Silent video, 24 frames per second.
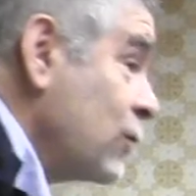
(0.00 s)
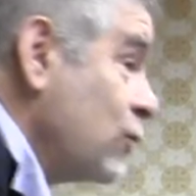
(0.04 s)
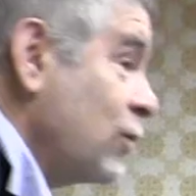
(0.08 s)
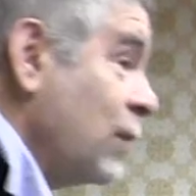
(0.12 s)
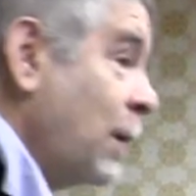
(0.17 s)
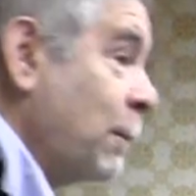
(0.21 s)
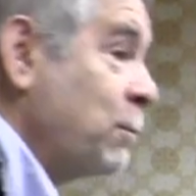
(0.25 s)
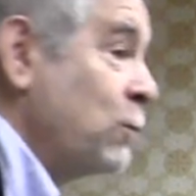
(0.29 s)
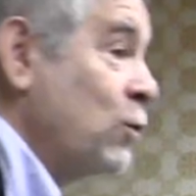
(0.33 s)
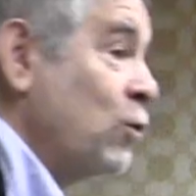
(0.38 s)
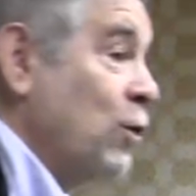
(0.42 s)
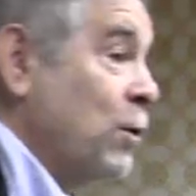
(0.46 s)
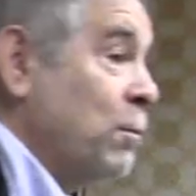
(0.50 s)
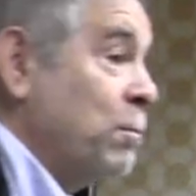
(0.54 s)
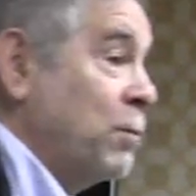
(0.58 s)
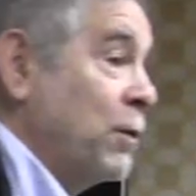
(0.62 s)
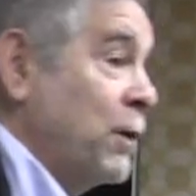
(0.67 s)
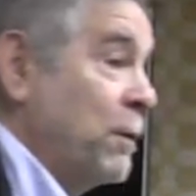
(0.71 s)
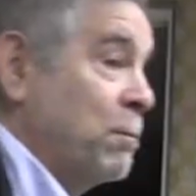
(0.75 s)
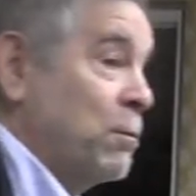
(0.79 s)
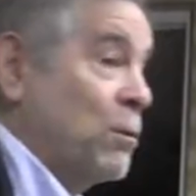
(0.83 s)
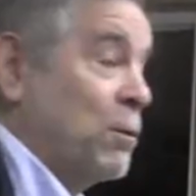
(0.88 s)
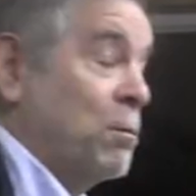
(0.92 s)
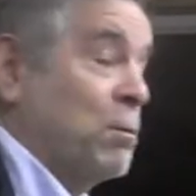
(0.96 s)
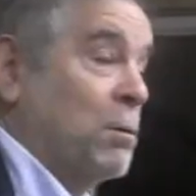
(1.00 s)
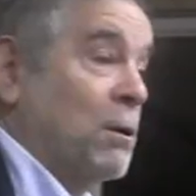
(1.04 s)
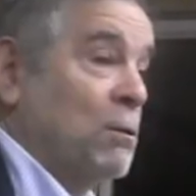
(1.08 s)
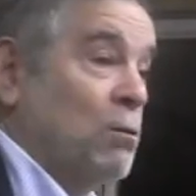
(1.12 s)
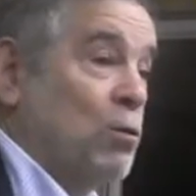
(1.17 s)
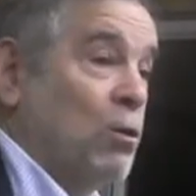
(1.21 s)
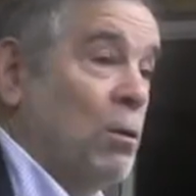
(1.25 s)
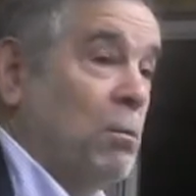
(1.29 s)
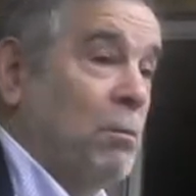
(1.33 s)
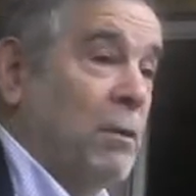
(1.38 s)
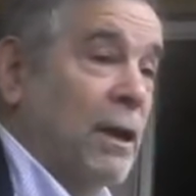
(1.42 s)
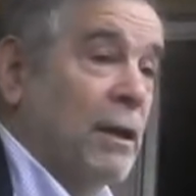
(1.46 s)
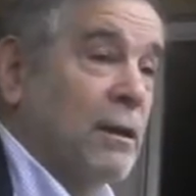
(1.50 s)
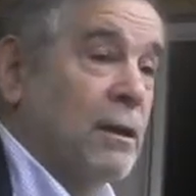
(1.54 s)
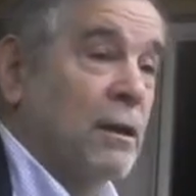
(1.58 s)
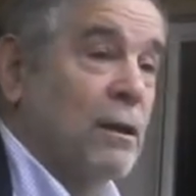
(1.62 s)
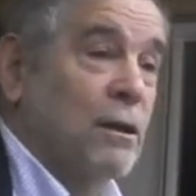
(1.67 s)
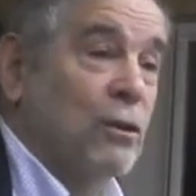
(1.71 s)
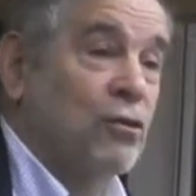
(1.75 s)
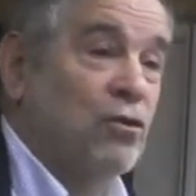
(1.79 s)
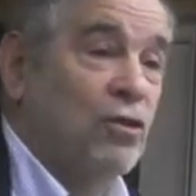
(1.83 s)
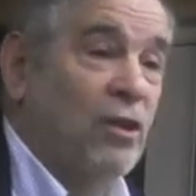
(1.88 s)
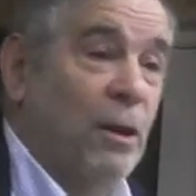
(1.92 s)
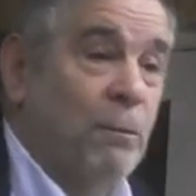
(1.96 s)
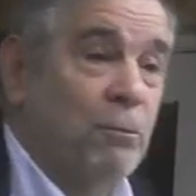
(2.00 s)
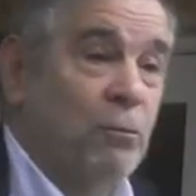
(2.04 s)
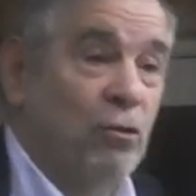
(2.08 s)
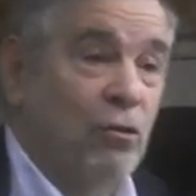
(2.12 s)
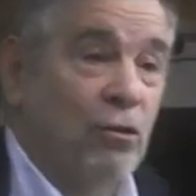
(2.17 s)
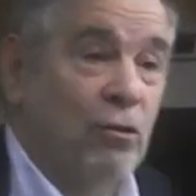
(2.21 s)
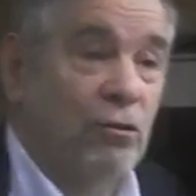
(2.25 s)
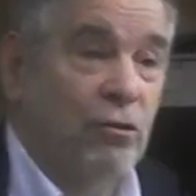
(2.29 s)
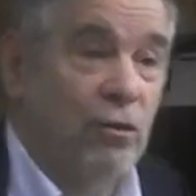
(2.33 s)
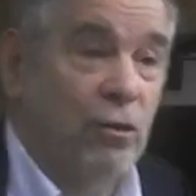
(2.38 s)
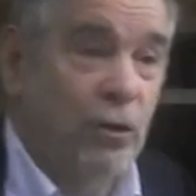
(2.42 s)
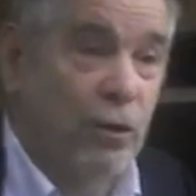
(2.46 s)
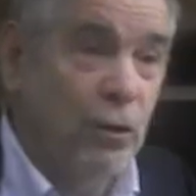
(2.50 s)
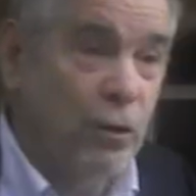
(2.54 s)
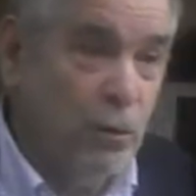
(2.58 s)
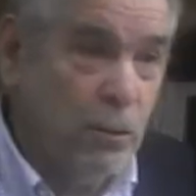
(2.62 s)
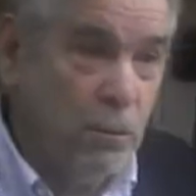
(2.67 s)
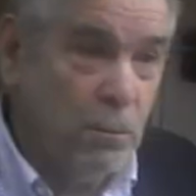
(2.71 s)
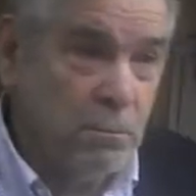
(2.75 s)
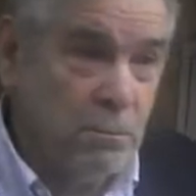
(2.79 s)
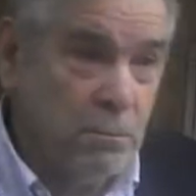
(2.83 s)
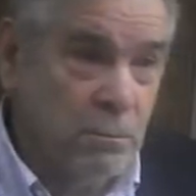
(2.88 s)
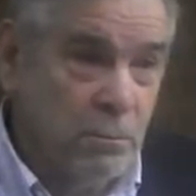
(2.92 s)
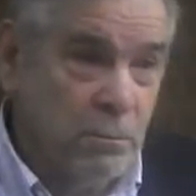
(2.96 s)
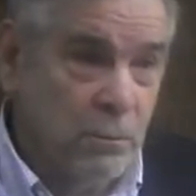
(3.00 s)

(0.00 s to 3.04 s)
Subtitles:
accept your people, but we'll make an exception to you.